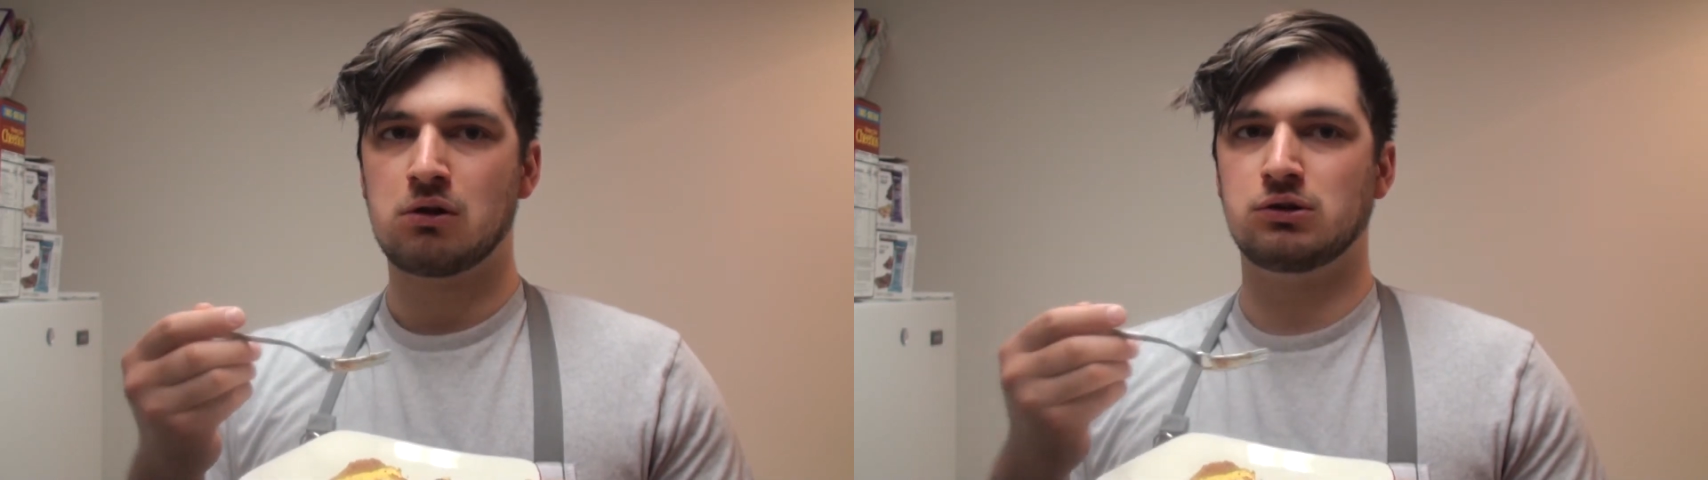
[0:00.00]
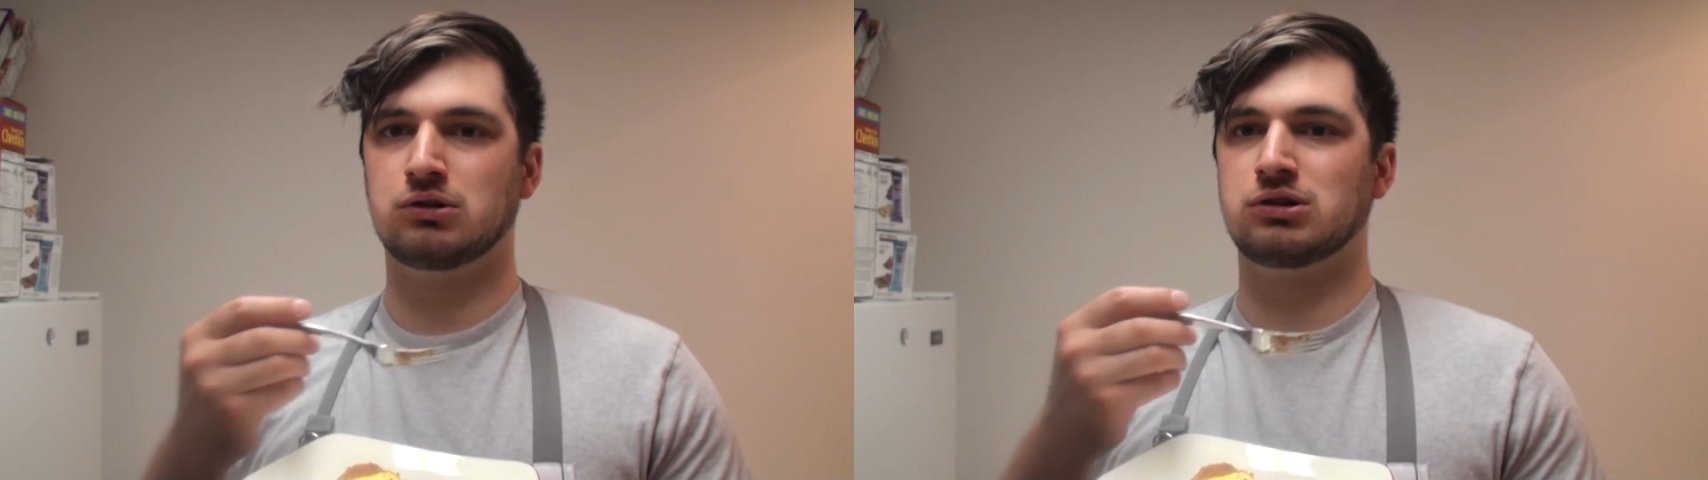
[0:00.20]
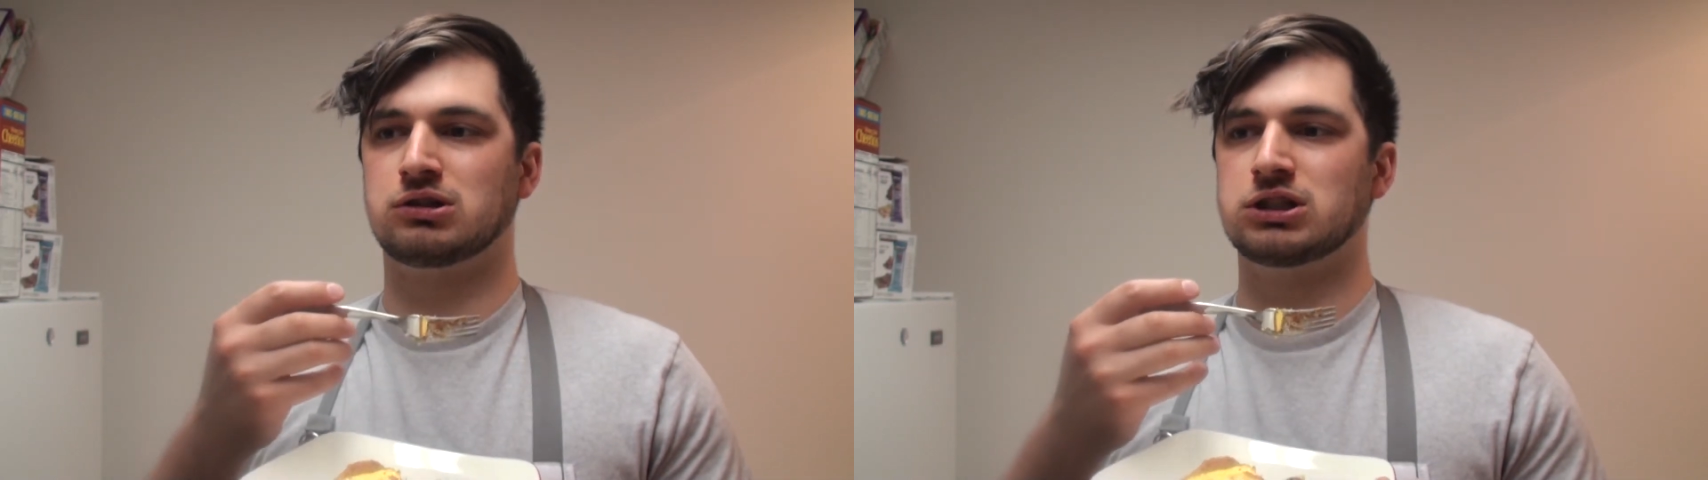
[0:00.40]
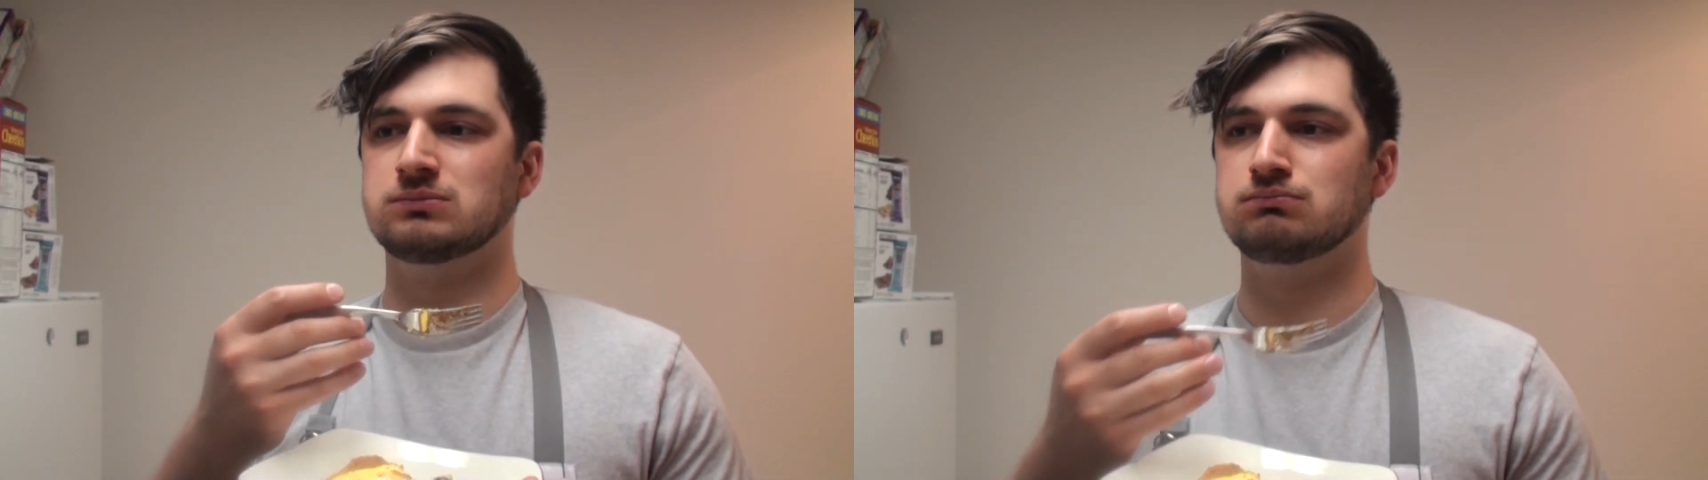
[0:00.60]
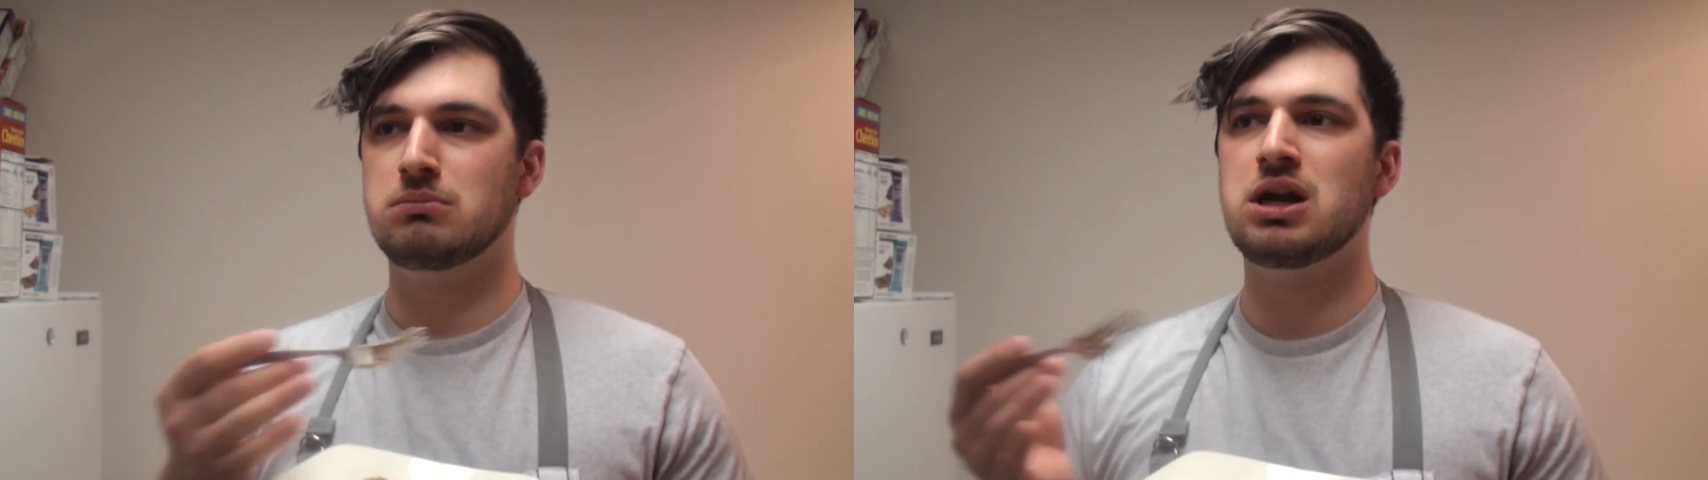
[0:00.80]
you're just
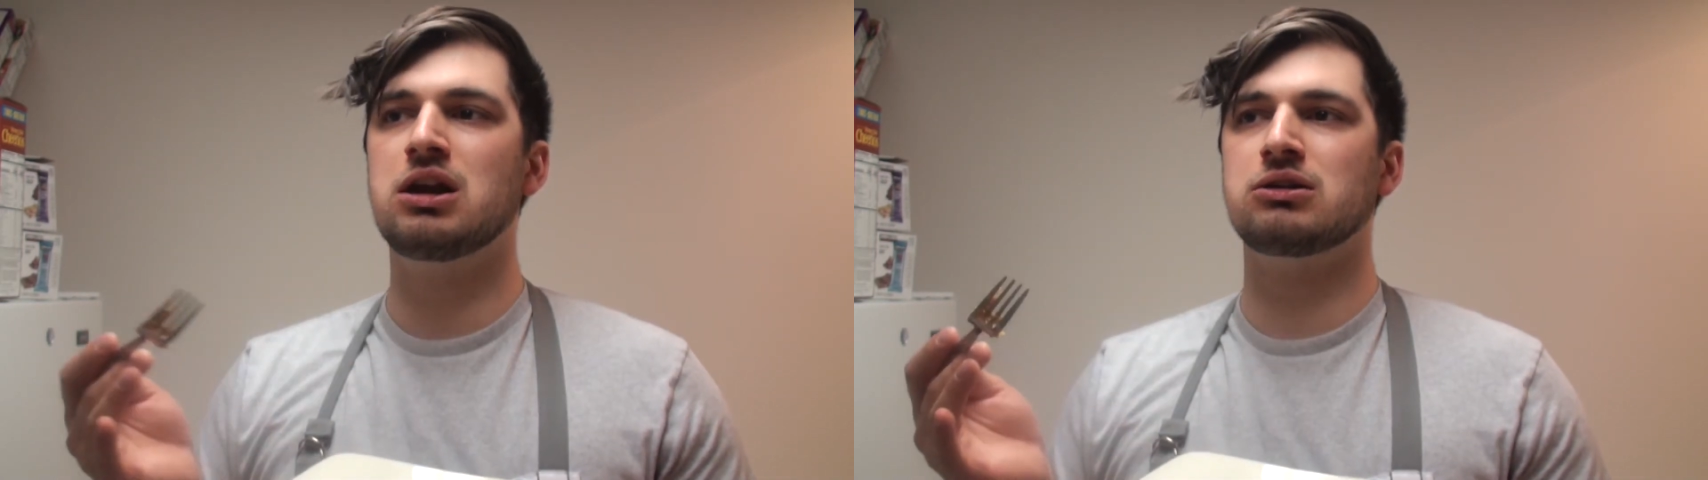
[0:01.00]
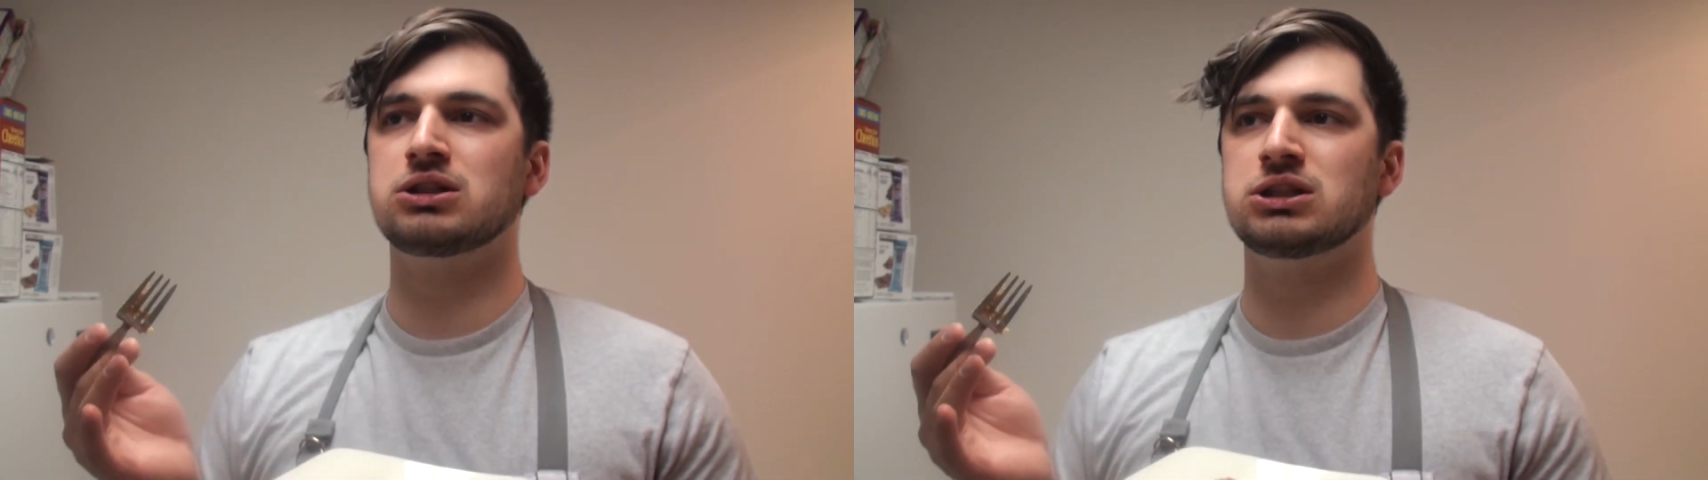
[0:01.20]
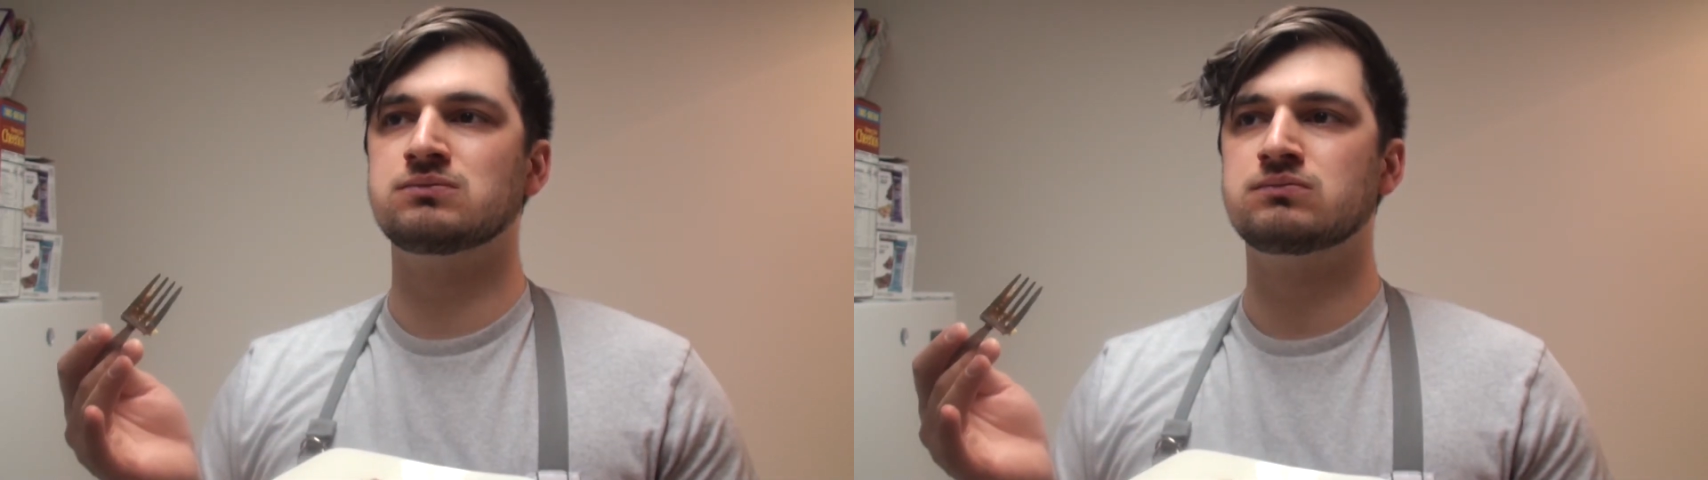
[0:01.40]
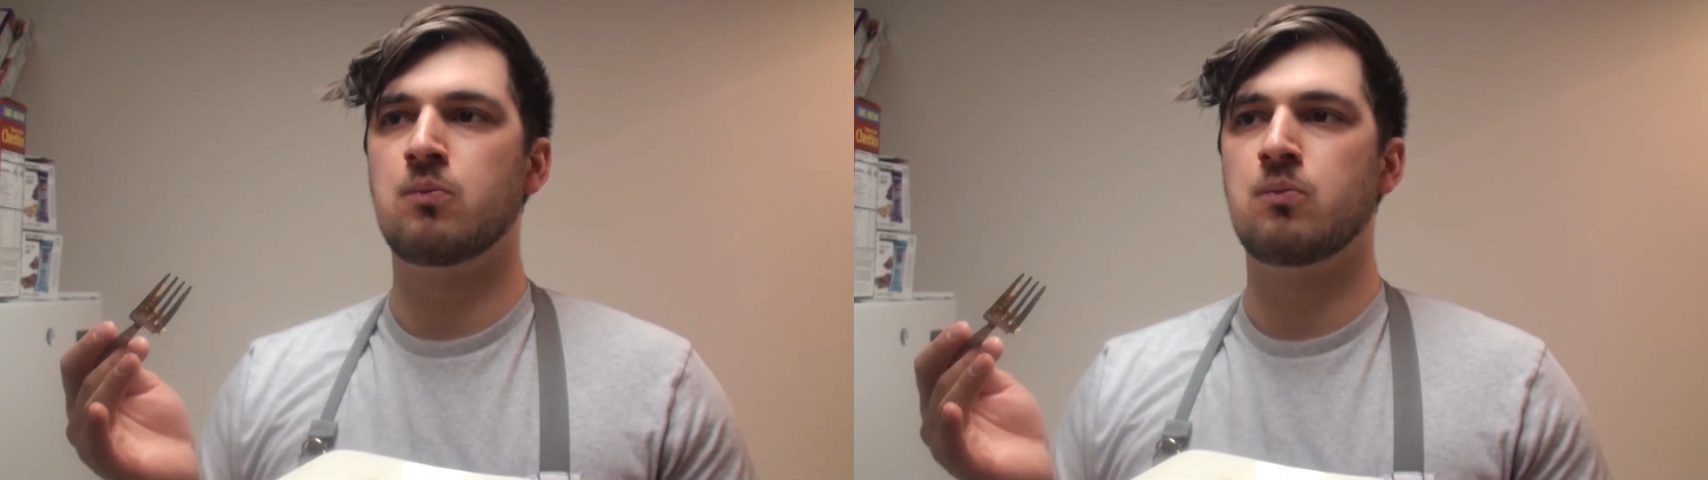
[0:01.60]
immediately